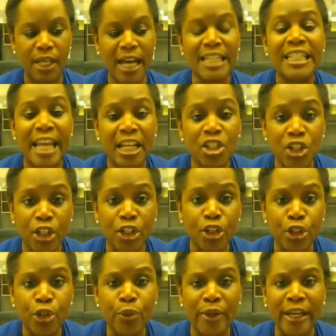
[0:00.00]

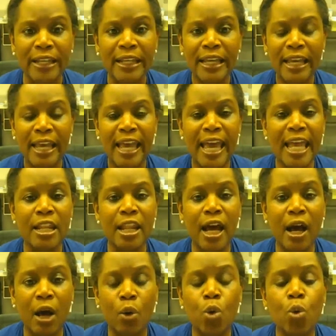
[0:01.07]
attention to it.
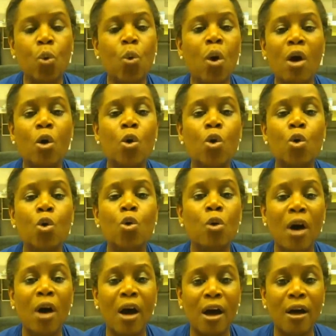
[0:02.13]
And
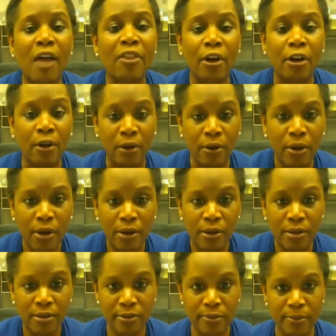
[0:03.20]
who other
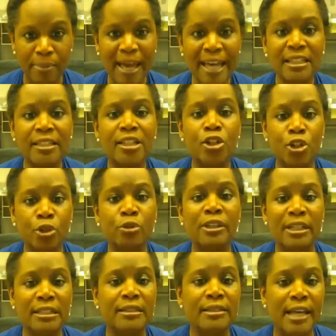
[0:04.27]
best to
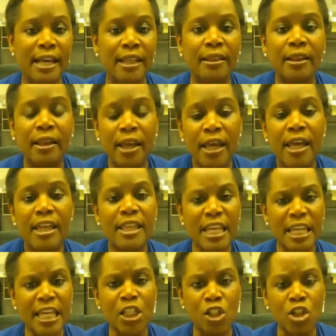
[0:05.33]
do this than
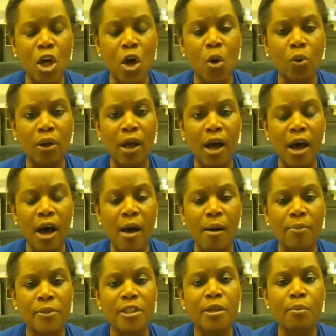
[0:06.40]
the Keystone
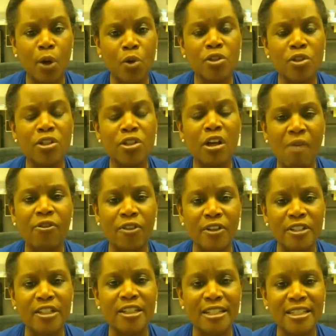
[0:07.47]
Symposia
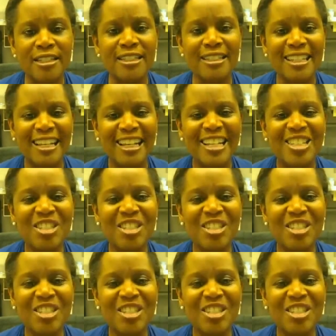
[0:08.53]
conferences.